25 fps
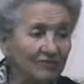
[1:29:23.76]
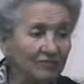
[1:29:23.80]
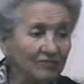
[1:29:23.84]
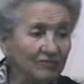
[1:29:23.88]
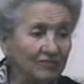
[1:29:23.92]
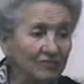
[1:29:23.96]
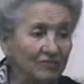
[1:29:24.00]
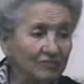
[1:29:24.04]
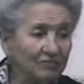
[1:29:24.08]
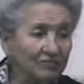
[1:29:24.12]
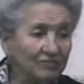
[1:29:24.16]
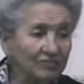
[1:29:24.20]
there
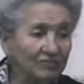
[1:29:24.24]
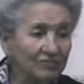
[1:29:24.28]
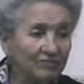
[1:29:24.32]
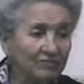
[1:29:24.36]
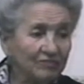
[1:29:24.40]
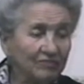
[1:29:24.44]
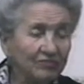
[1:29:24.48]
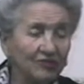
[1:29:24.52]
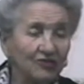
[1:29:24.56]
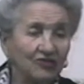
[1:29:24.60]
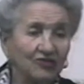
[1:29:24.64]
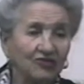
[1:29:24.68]
were
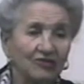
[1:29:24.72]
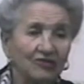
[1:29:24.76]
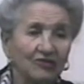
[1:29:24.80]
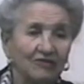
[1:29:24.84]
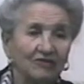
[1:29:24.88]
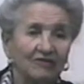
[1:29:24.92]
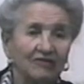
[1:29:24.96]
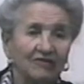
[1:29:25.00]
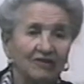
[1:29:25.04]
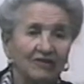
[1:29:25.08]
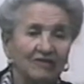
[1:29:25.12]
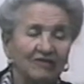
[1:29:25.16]

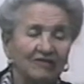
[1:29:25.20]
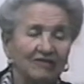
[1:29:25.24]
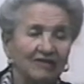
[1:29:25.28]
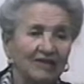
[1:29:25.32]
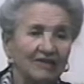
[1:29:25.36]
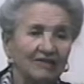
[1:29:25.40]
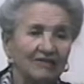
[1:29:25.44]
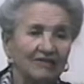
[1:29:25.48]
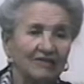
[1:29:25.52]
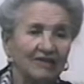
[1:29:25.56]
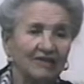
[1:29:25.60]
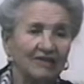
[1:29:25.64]
personal things
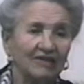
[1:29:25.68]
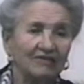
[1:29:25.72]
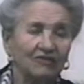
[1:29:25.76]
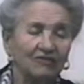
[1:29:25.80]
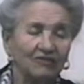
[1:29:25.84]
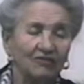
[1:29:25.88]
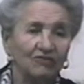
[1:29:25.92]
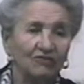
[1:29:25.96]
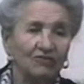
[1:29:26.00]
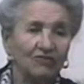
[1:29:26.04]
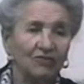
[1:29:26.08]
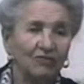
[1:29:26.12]
that they
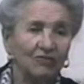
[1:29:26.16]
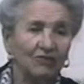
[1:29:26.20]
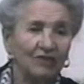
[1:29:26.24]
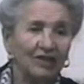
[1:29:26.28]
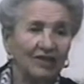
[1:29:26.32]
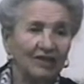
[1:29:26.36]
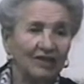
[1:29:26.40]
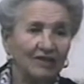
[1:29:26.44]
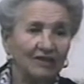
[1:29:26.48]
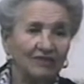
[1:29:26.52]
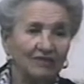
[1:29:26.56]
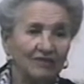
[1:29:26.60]
took
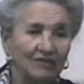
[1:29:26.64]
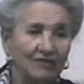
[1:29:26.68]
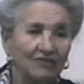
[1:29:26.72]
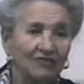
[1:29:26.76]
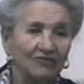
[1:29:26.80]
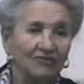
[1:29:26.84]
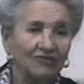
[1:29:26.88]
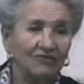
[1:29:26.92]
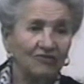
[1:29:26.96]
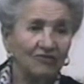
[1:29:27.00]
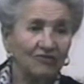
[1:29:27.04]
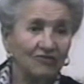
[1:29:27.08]
away and
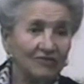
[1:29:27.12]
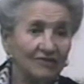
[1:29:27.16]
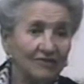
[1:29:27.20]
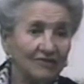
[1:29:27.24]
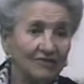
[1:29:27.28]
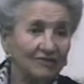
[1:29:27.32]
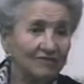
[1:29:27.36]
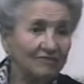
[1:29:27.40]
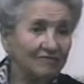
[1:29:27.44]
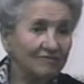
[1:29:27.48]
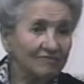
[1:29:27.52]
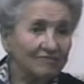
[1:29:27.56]
destroyed.
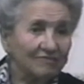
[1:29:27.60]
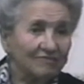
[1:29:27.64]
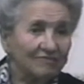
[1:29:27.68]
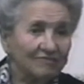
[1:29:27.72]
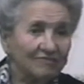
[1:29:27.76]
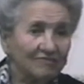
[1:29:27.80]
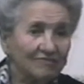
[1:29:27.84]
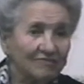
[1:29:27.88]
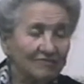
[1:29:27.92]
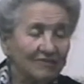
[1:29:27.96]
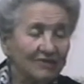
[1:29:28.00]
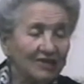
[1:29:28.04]
And
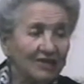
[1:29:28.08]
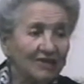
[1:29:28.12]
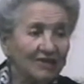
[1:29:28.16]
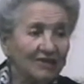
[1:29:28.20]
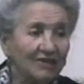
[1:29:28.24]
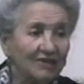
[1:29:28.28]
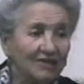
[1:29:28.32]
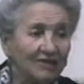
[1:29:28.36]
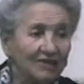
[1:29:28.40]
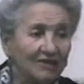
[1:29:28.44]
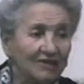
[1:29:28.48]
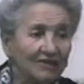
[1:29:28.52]

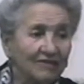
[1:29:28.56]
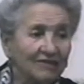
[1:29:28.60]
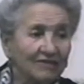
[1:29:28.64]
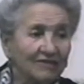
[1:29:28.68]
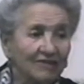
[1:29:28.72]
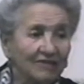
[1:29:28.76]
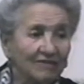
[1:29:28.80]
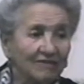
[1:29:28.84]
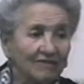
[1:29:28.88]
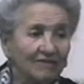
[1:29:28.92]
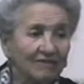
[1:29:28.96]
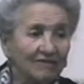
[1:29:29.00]

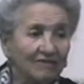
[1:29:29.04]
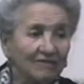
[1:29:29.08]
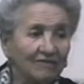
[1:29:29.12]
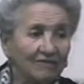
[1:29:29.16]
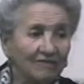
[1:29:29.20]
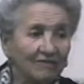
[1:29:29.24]
so